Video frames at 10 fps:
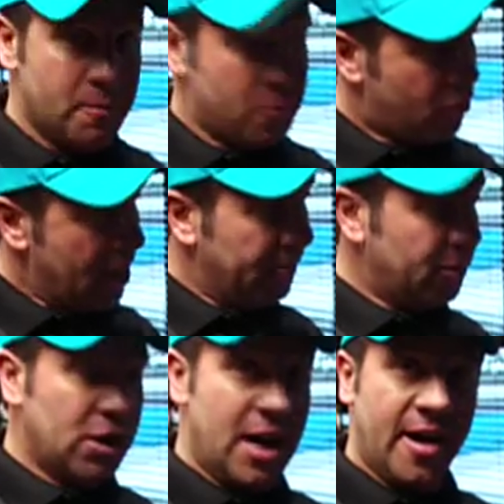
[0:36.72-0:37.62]
drive
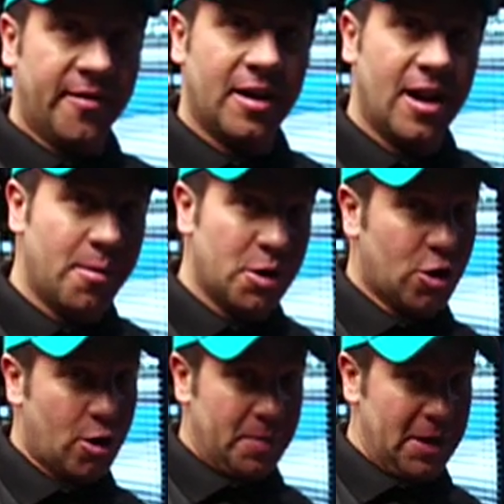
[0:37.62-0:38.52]
shaft, how much
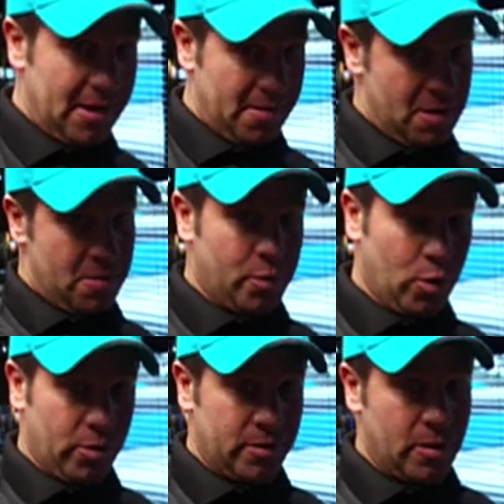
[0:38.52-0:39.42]
RPM it
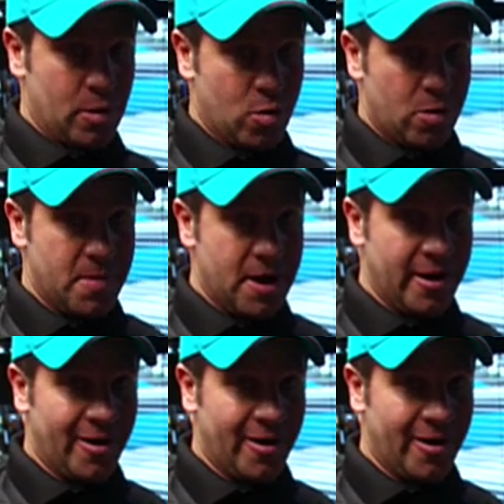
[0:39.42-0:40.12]
pulled to the quarter mile.